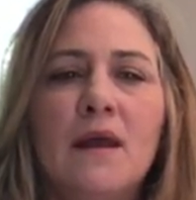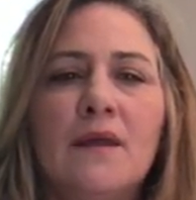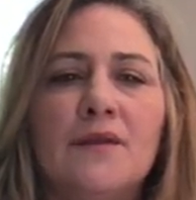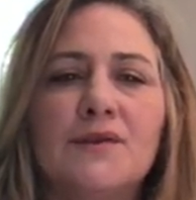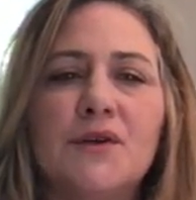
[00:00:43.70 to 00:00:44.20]

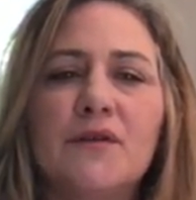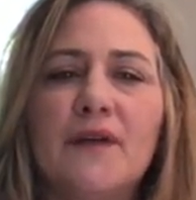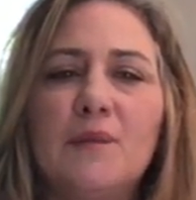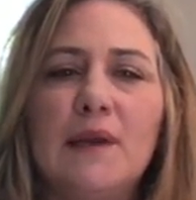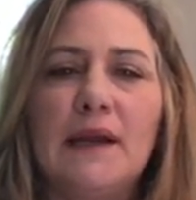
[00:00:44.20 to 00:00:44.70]
The
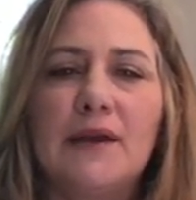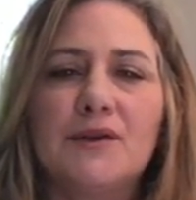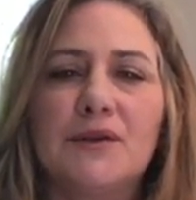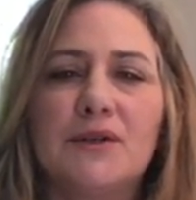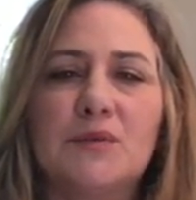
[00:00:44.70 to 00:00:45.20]
certified
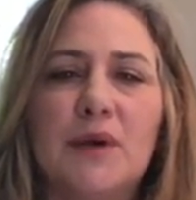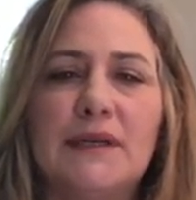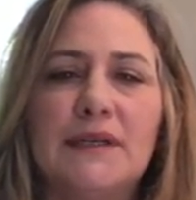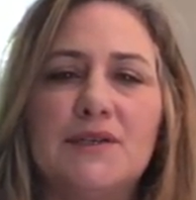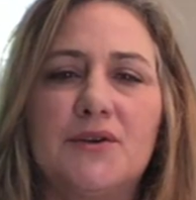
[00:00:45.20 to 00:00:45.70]
pediatric nurse
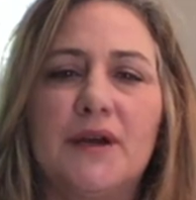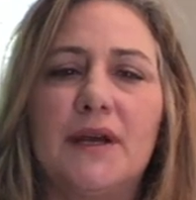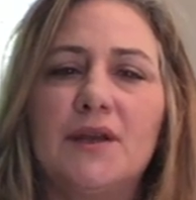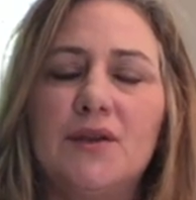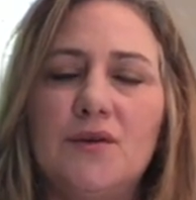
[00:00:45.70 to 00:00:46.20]
practitioner in
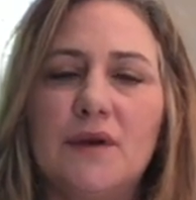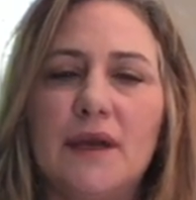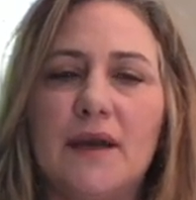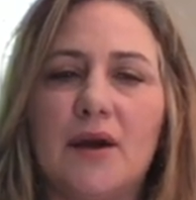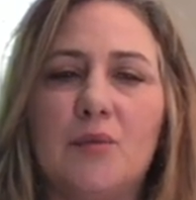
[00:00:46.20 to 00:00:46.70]
acute
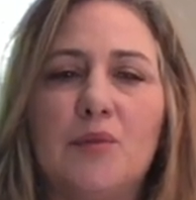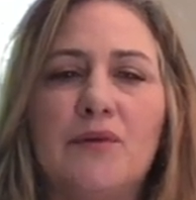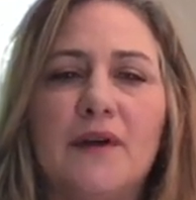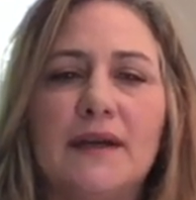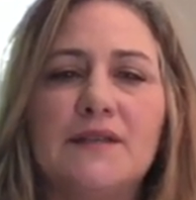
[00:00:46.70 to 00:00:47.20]
care
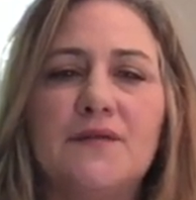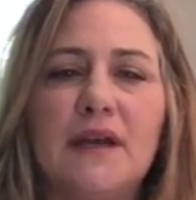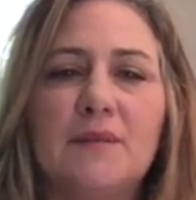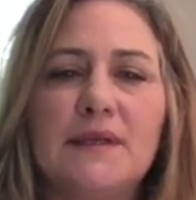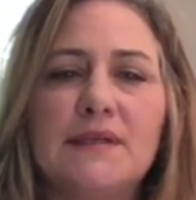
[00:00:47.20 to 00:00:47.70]
provides
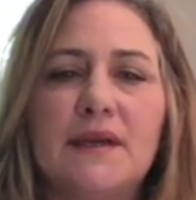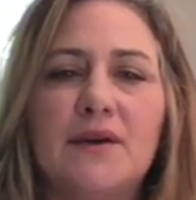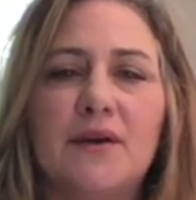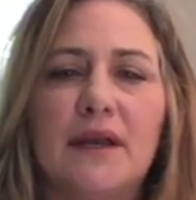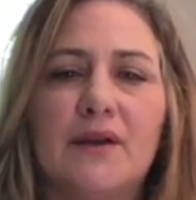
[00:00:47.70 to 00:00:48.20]

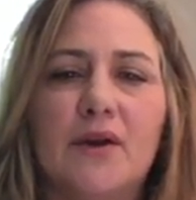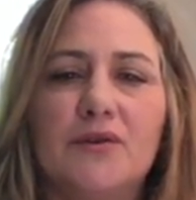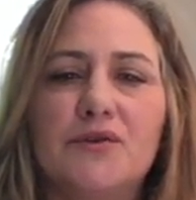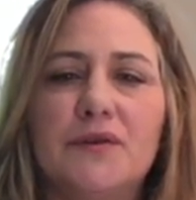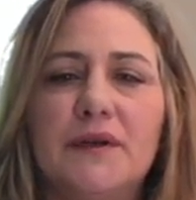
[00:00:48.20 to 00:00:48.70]
family-centered and
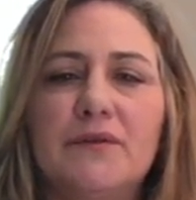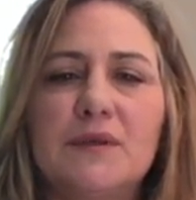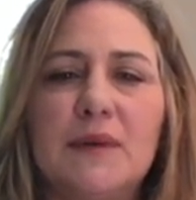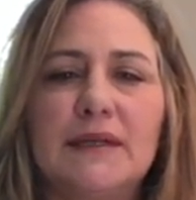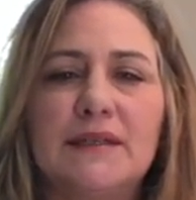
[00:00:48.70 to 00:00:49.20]
culturally
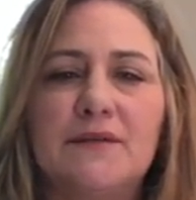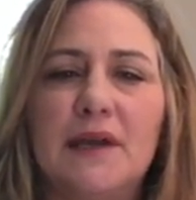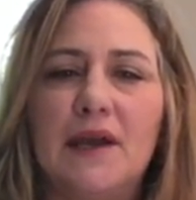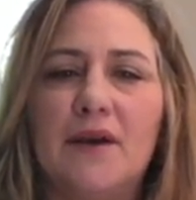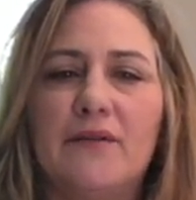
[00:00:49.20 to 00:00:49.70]
respective
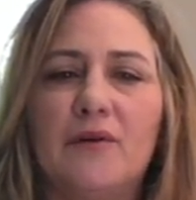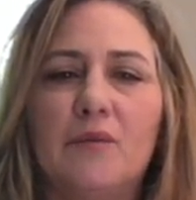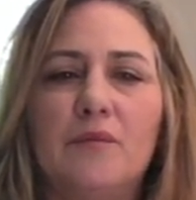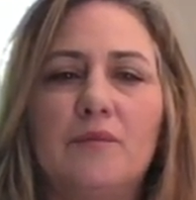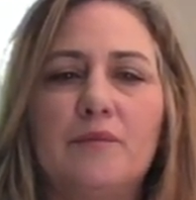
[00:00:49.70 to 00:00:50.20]
care for
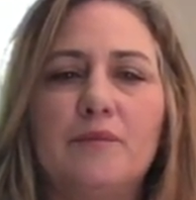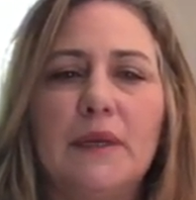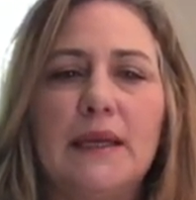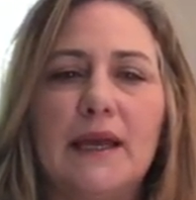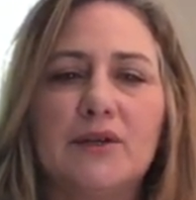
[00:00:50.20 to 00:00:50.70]

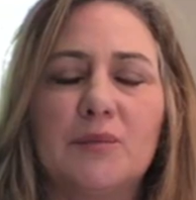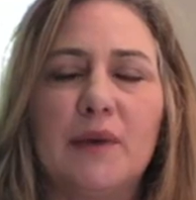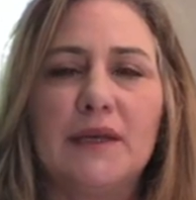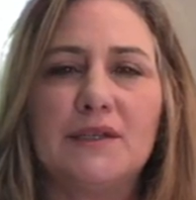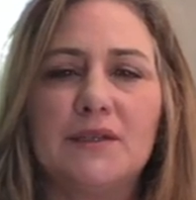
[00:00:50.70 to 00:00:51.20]
pediatric
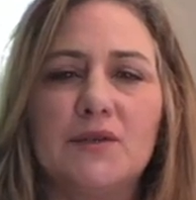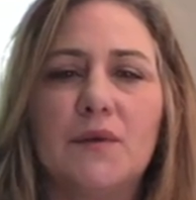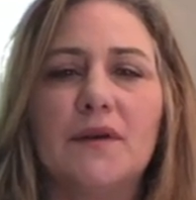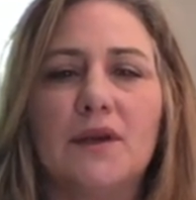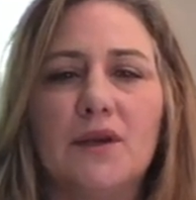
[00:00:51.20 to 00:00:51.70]
patients
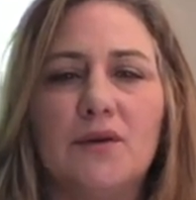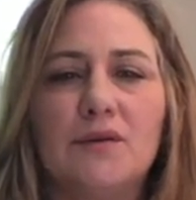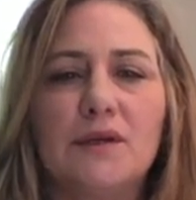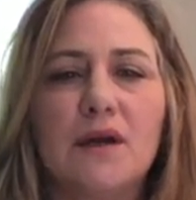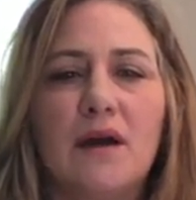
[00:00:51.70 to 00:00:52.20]
with acute,
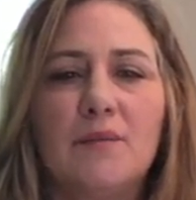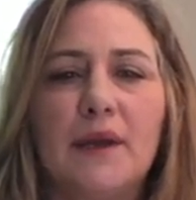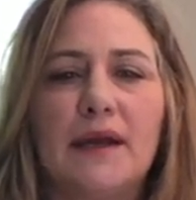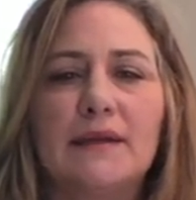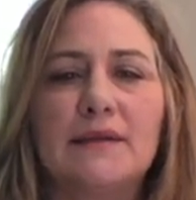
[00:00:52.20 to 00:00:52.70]

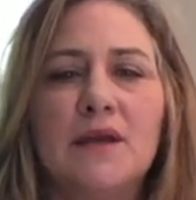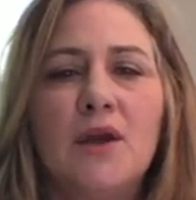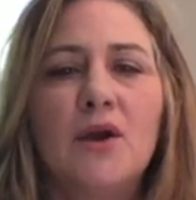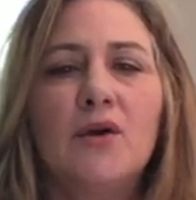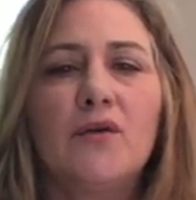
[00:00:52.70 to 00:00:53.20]
complex,
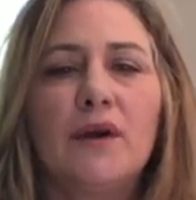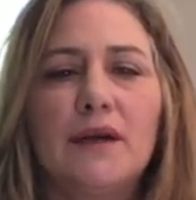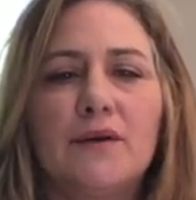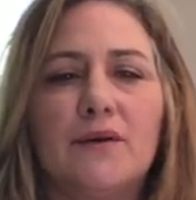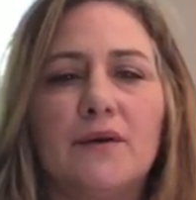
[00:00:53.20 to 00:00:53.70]

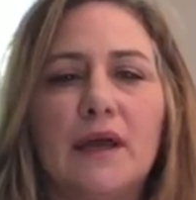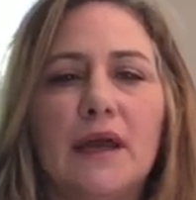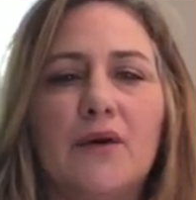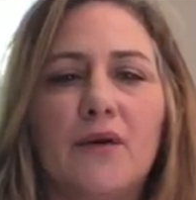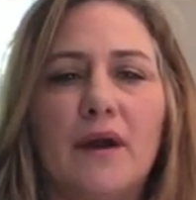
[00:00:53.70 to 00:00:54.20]
critical,
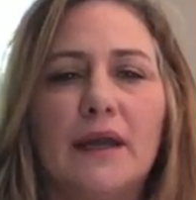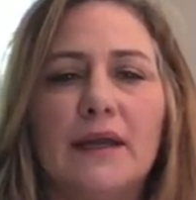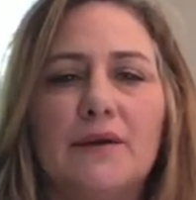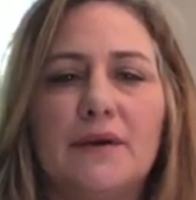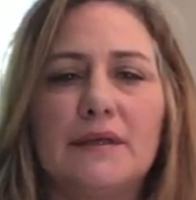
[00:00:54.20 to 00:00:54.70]
and chronic
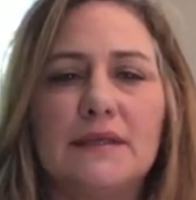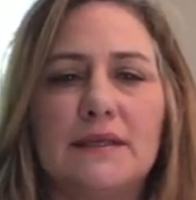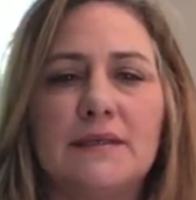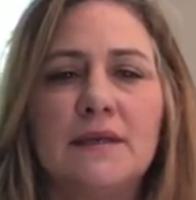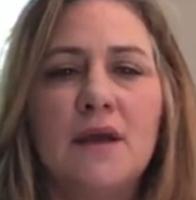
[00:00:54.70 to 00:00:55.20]

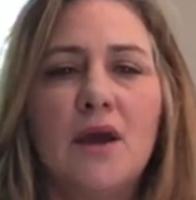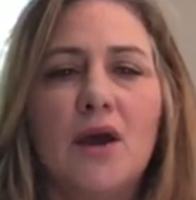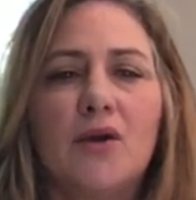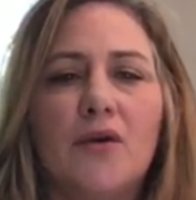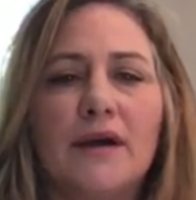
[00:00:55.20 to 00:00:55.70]
illnesses
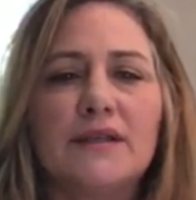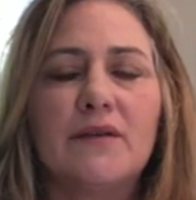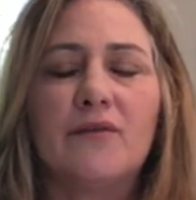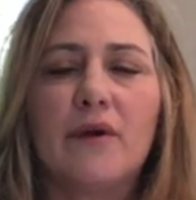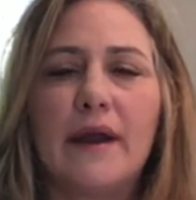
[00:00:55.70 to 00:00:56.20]
across a
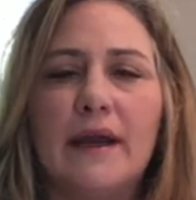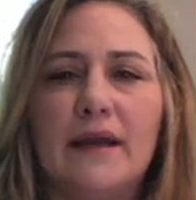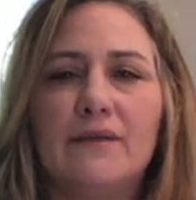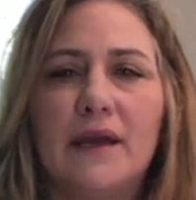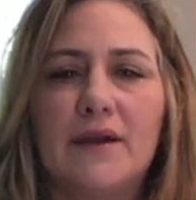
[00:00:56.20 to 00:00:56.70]
variety
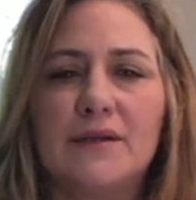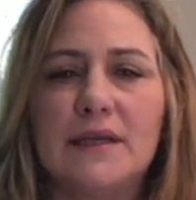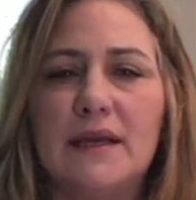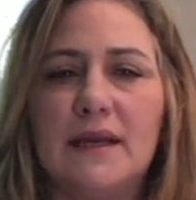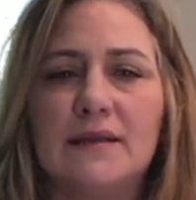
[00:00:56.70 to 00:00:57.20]
of care
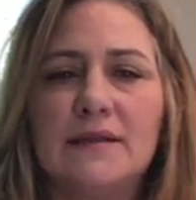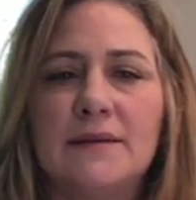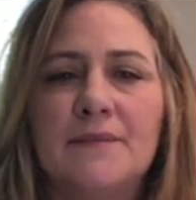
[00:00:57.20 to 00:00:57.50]
settings.